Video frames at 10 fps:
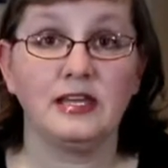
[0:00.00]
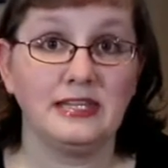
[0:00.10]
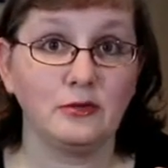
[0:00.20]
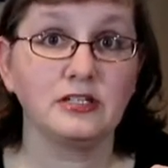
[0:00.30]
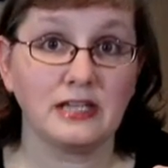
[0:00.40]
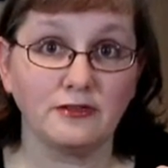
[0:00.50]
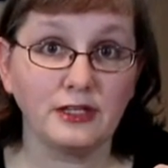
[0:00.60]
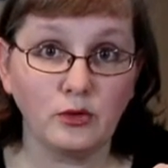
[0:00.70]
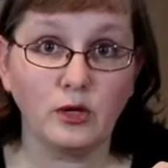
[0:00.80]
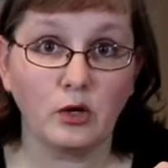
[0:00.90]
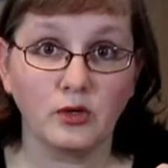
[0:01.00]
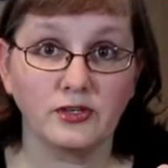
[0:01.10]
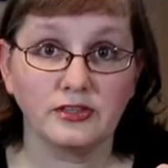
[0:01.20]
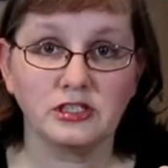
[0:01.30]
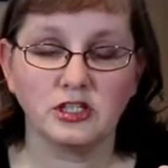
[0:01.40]
And they were definitely well
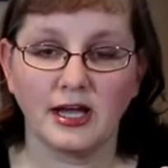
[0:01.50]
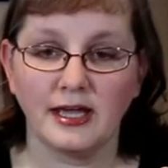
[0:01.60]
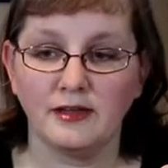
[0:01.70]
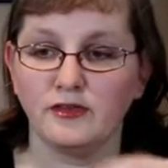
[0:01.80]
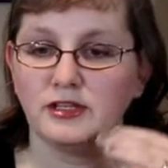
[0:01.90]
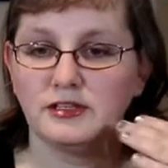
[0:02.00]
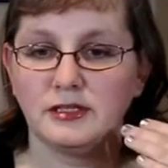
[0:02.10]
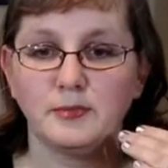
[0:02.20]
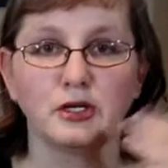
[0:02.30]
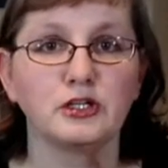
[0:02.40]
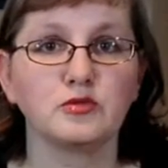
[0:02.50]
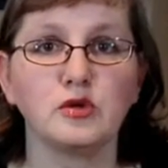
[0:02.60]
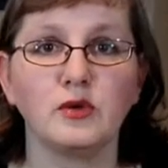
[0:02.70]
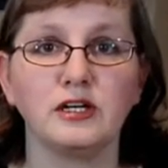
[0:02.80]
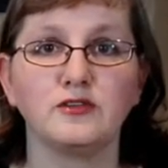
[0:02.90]
worth the drive. The burgers
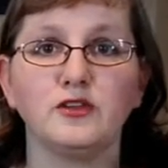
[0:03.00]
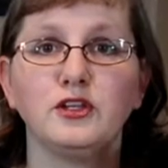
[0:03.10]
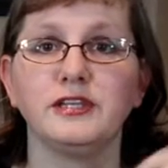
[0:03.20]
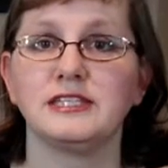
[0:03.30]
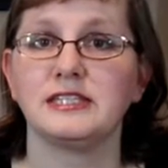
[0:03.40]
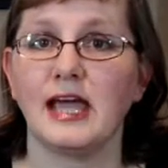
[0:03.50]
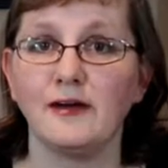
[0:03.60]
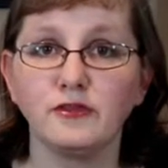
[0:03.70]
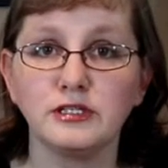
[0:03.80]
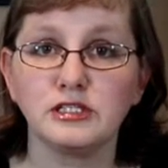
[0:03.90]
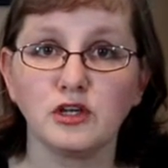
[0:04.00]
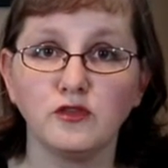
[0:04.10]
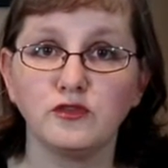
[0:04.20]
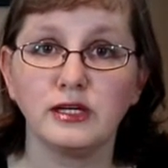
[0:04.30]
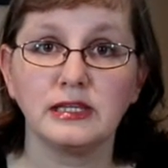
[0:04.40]
were wonderful. The staff was
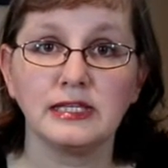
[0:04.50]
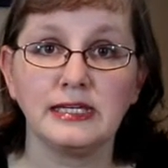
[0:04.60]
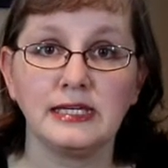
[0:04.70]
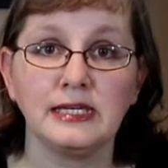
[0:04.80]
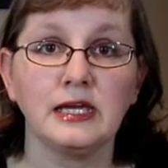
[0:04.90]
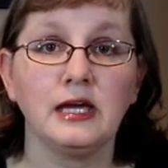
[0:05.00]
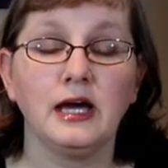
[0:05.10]
so friendly.